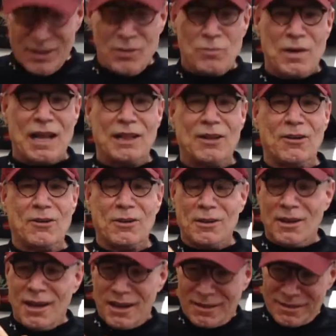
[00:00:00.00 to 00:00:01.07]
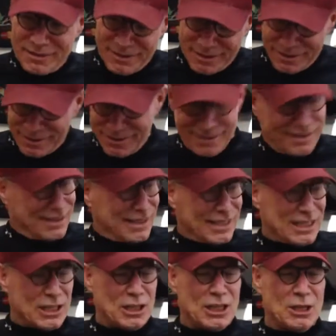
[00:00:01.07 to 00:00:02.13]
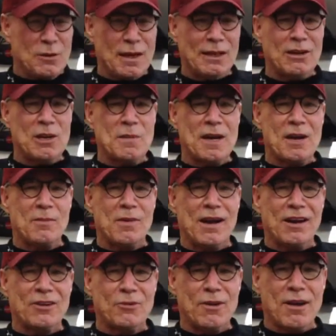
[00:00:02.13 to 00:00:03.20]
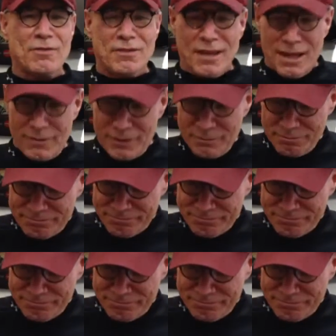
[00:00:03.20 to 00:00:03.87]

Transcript: but I learned a lot. You know what I learned about our mock draft, David?